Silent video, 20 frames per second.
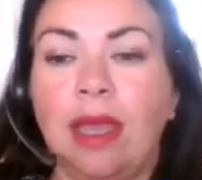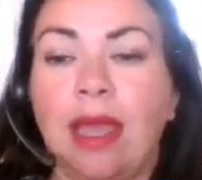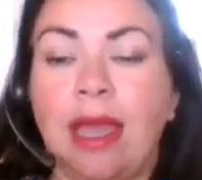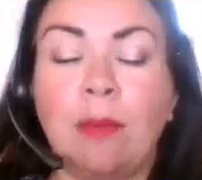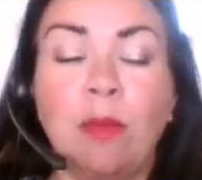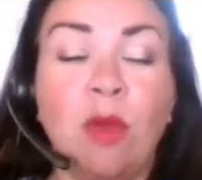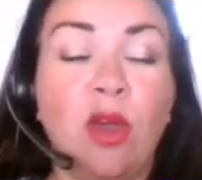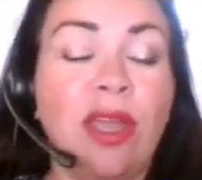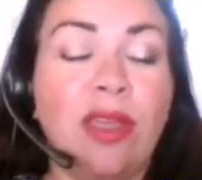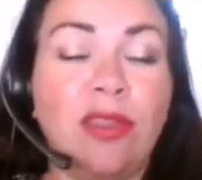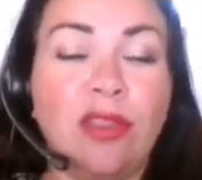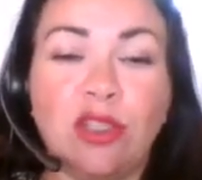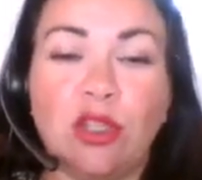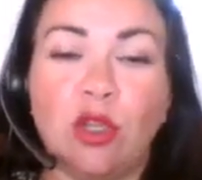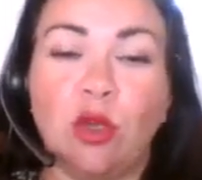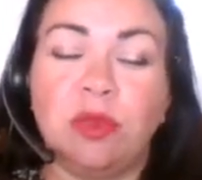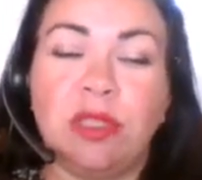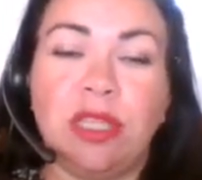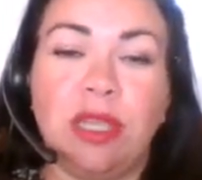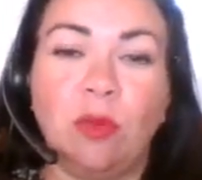And my other
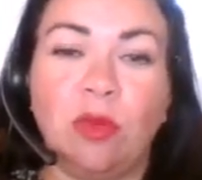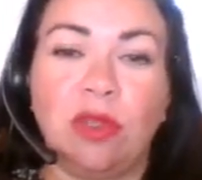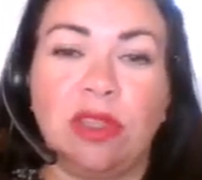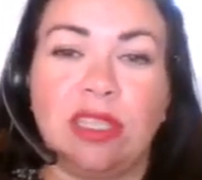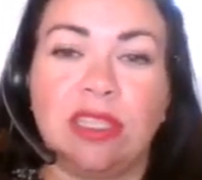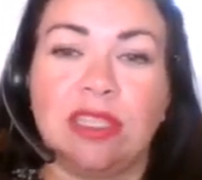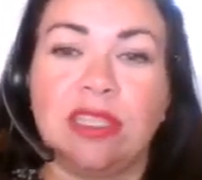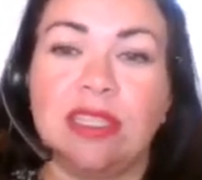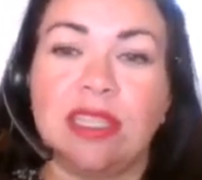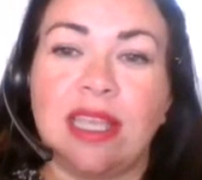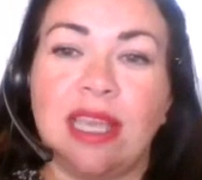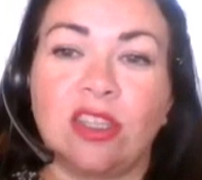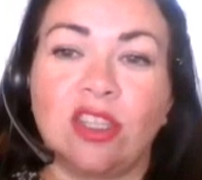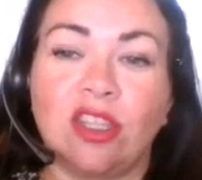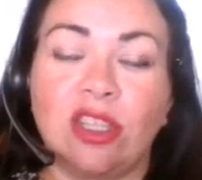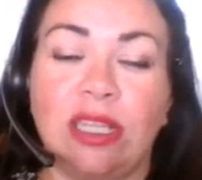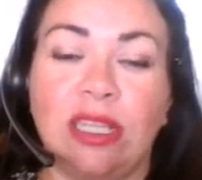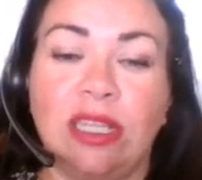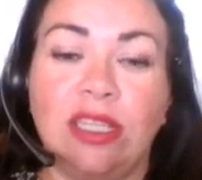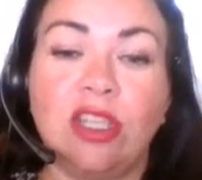top tip with this is
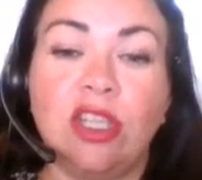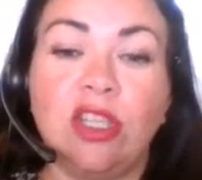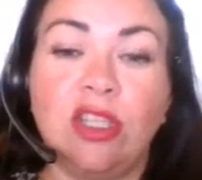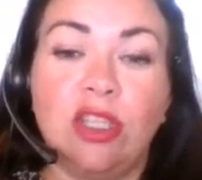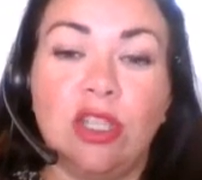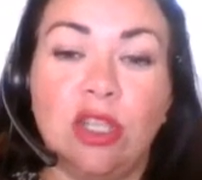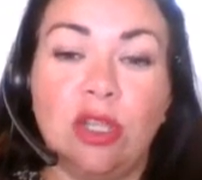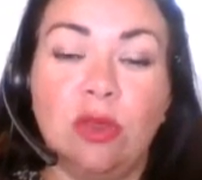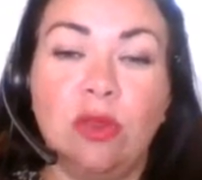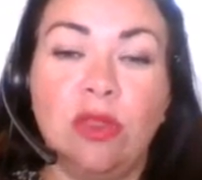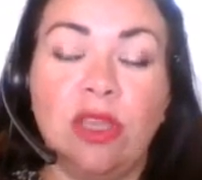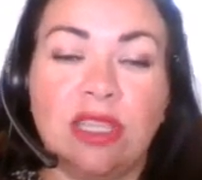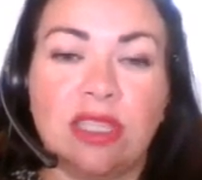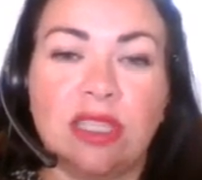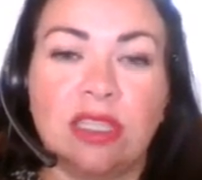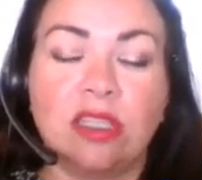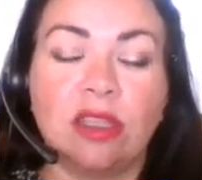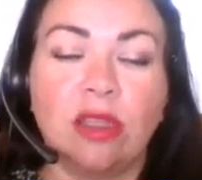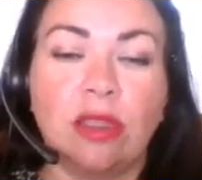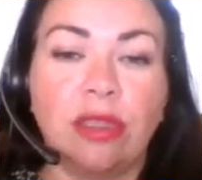actually to do this
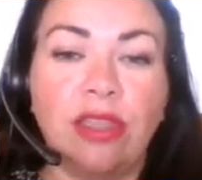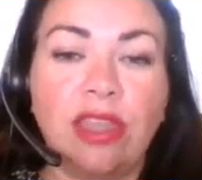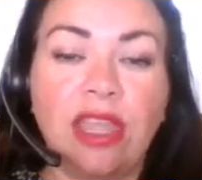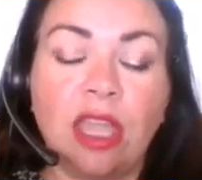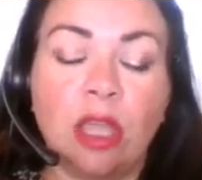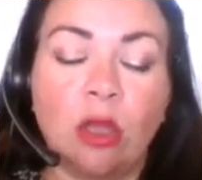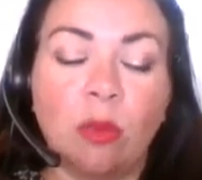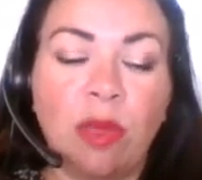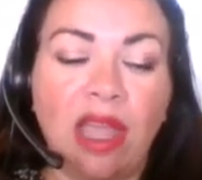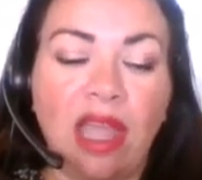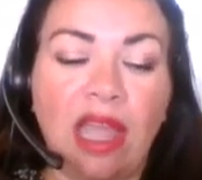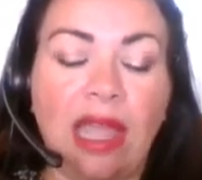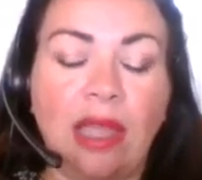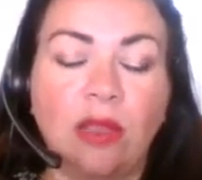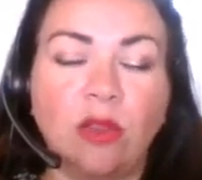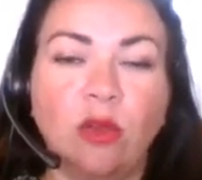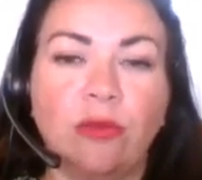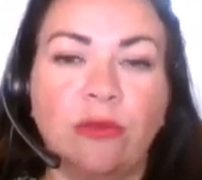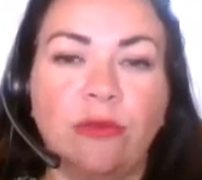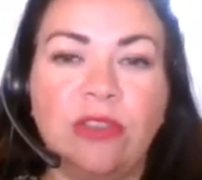and to think about how
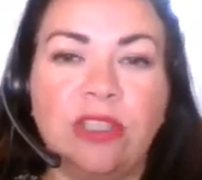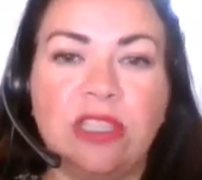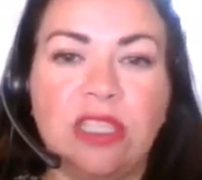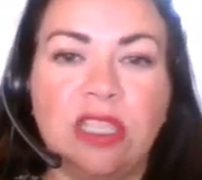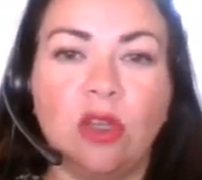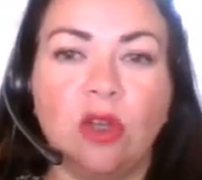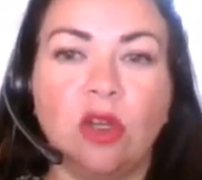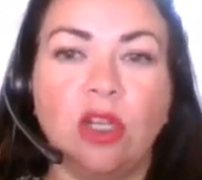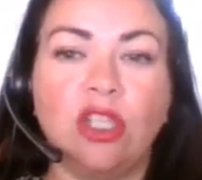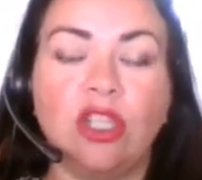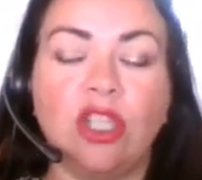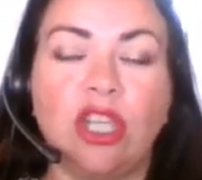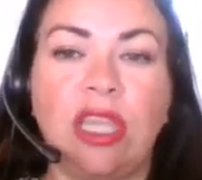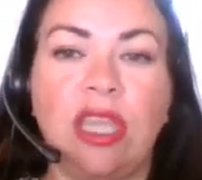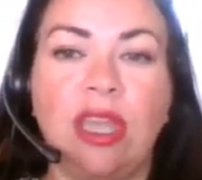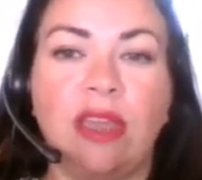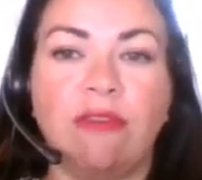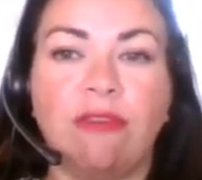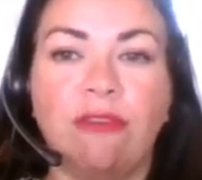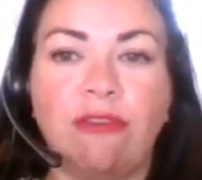your physiology
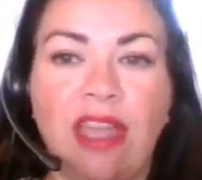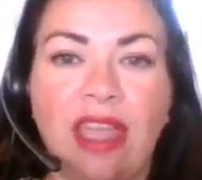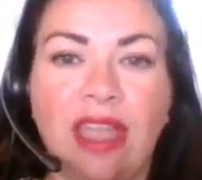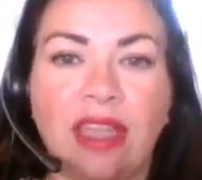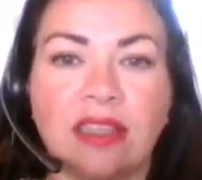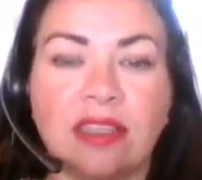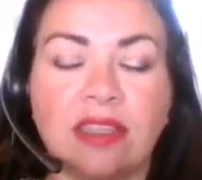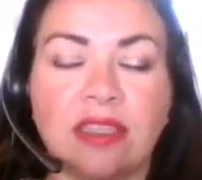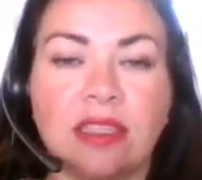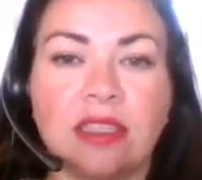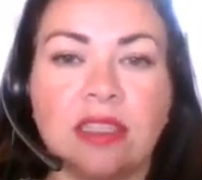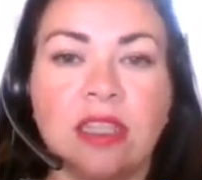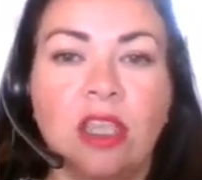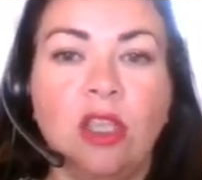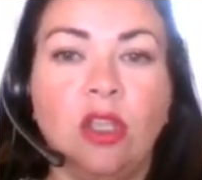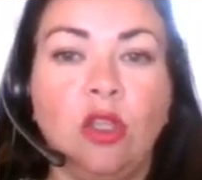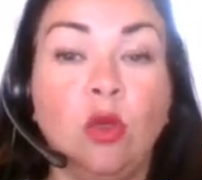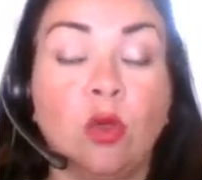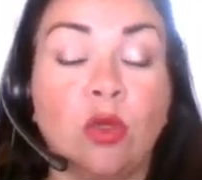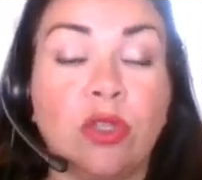affects
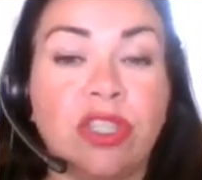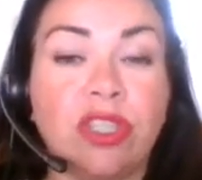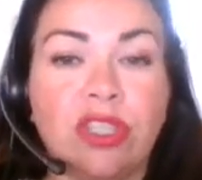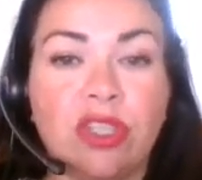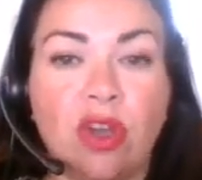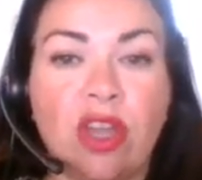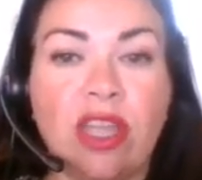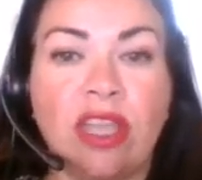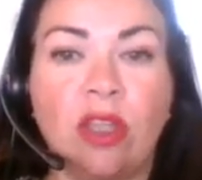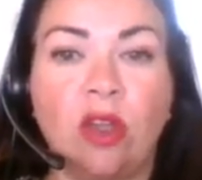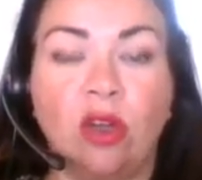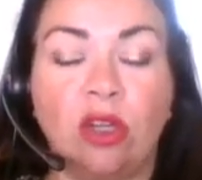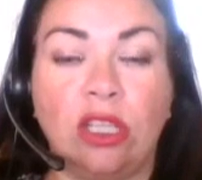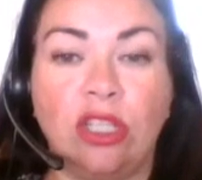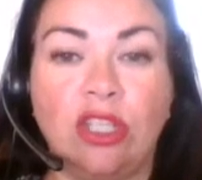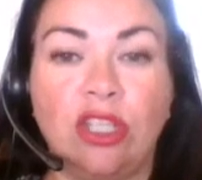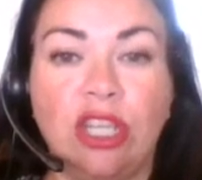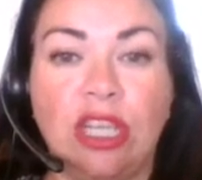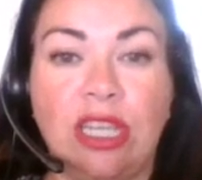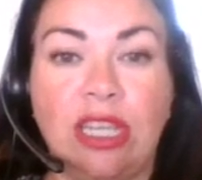your
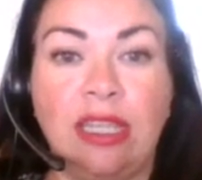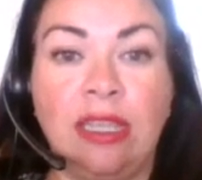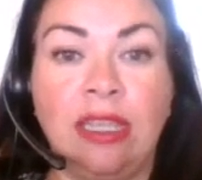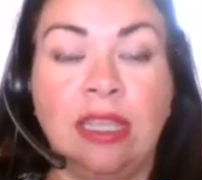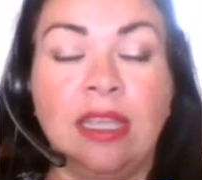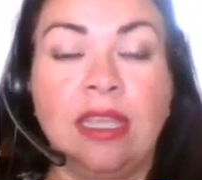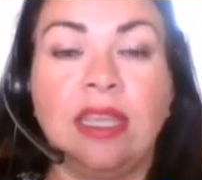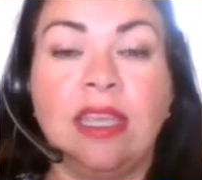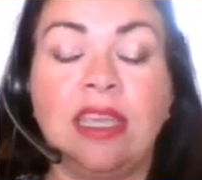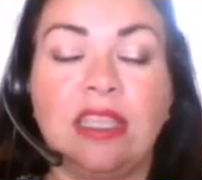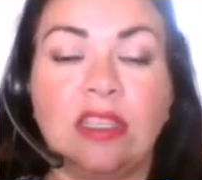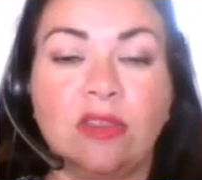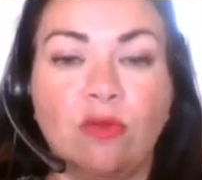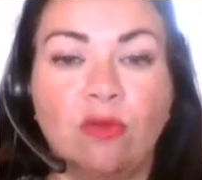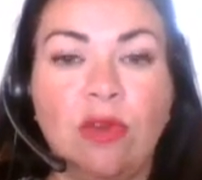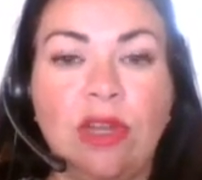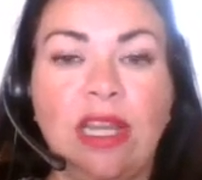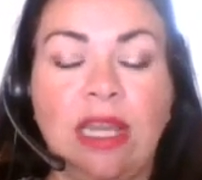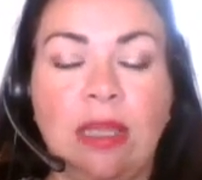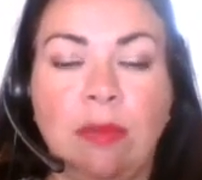psychology is
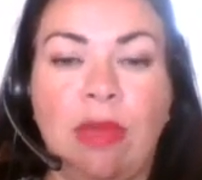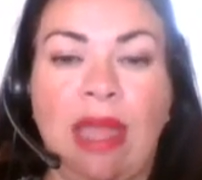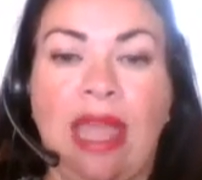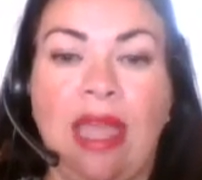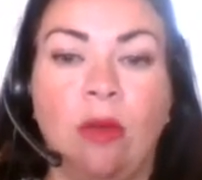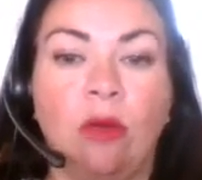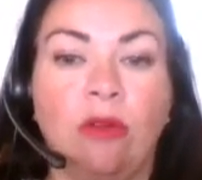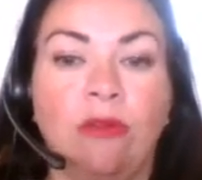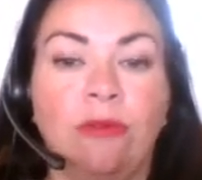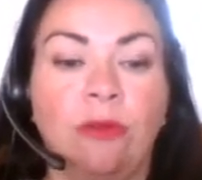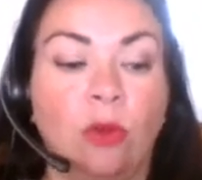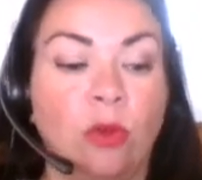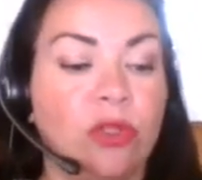really powerful.